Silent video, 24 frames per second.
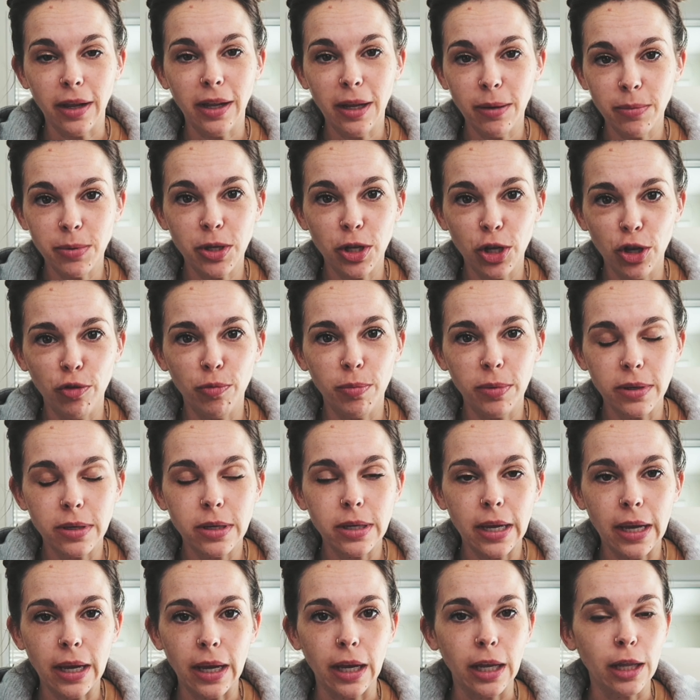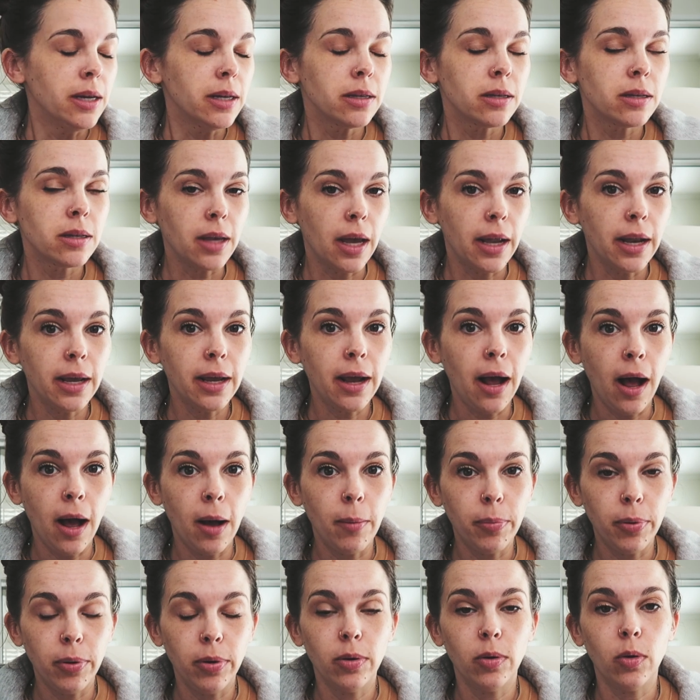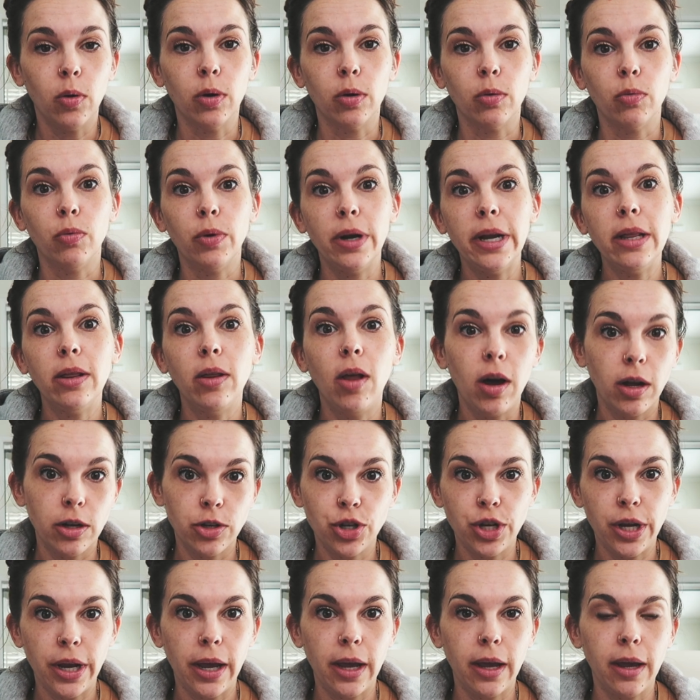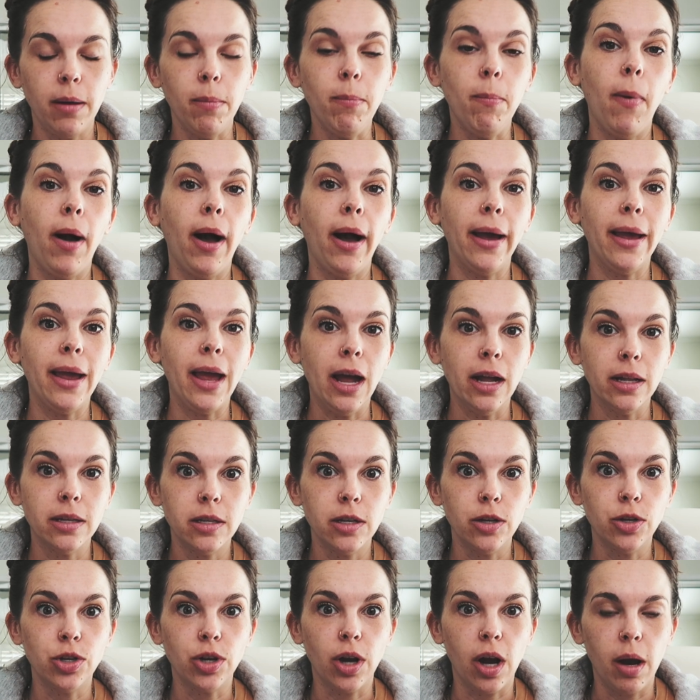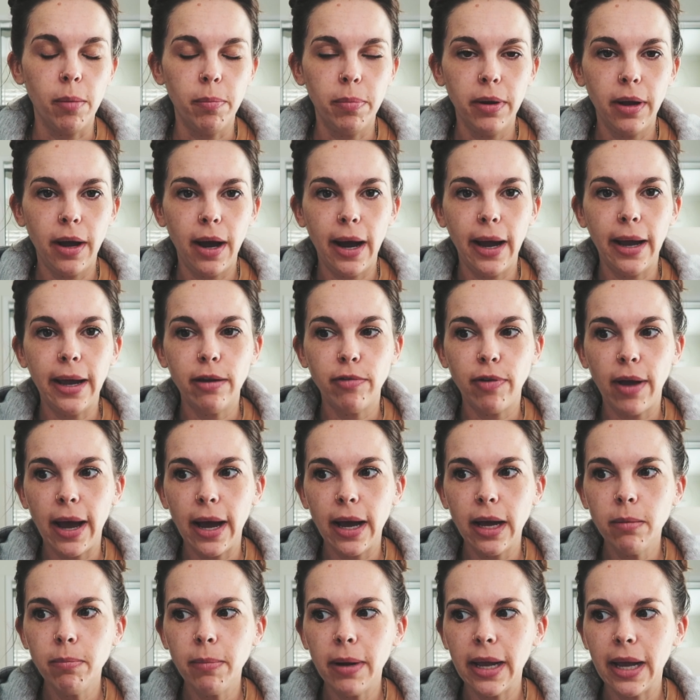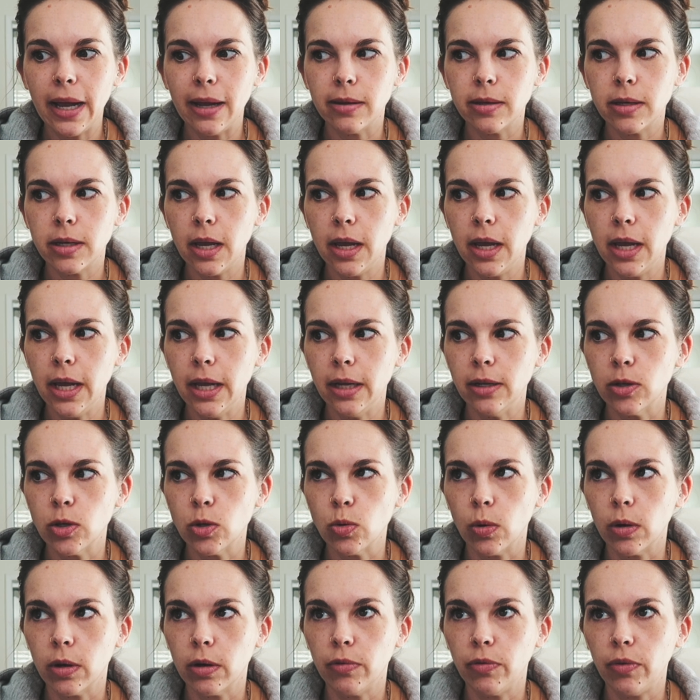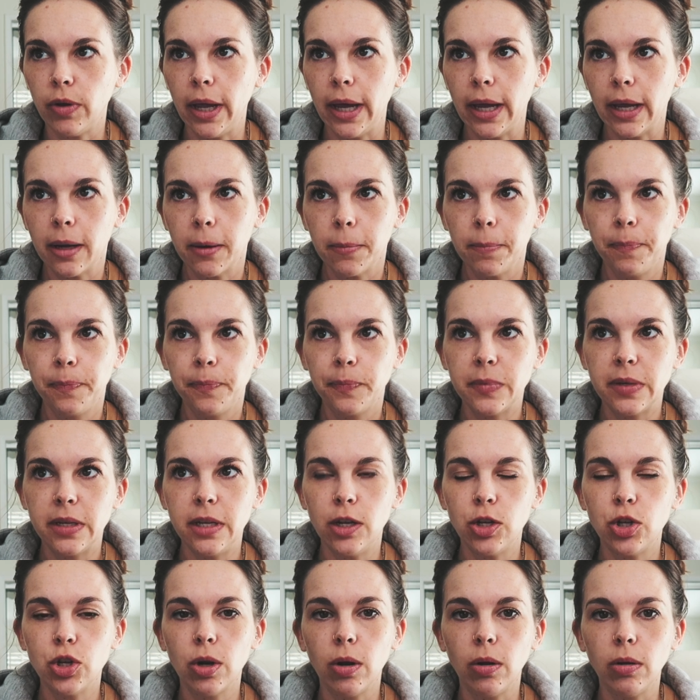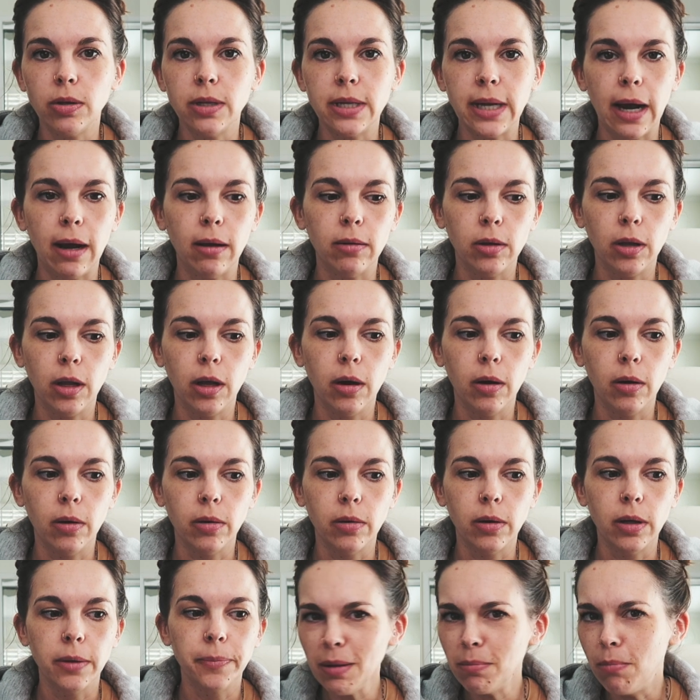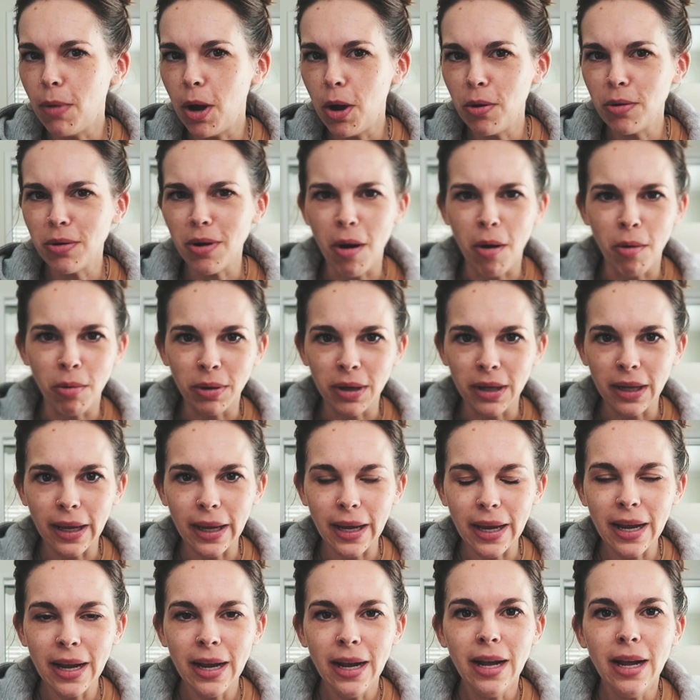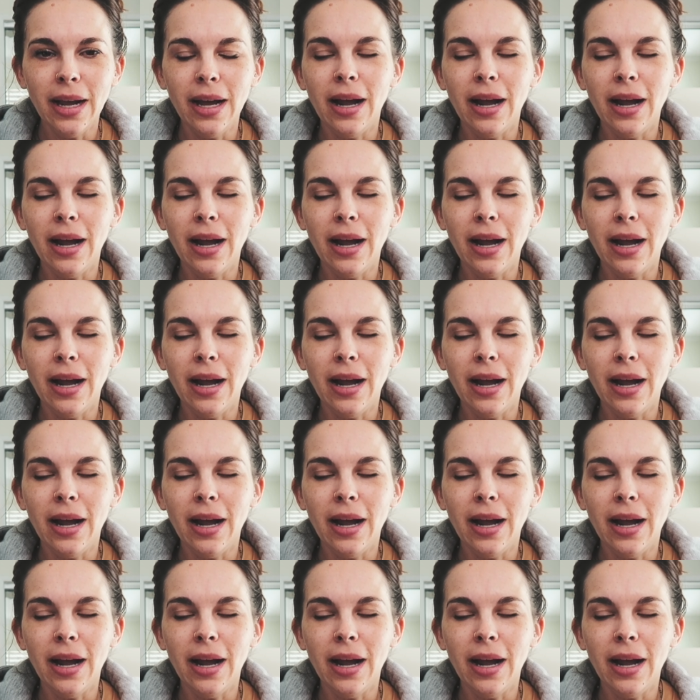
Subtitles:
clips that you've been seeing, setting up or relaunching my Etsy shop. I have had my Etsy in sort of like digital download mode only